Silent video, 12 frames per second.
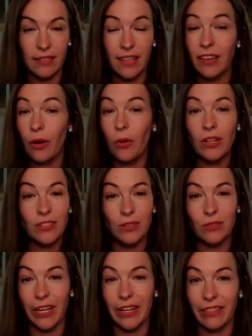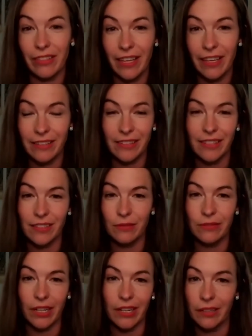and they go on to do great things. And it's
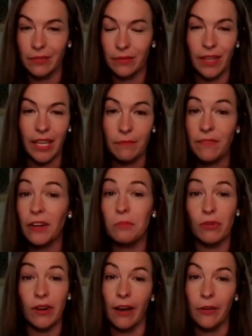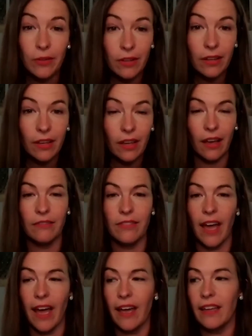I'm very proud of
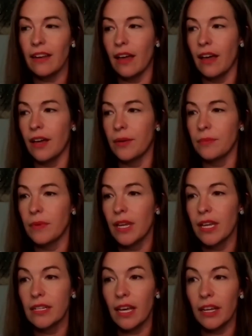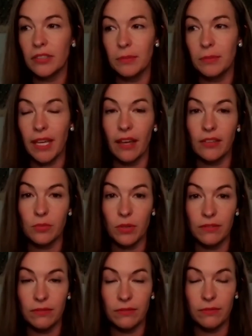that. Not only because
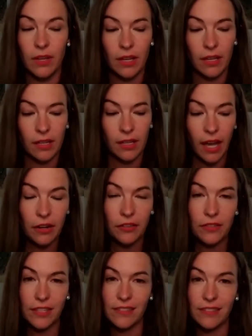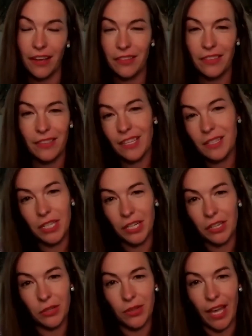we've got all this
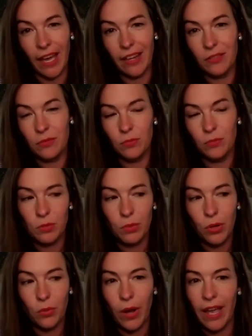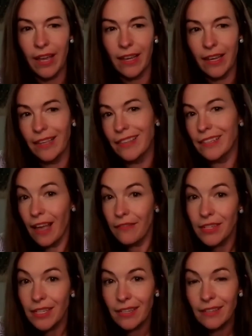material that was put away in the
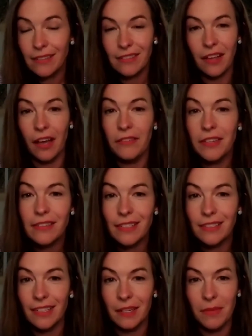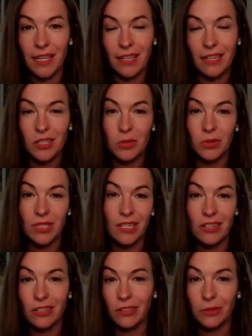70s, obviously didn't make it into a
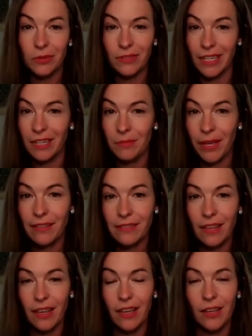digital database.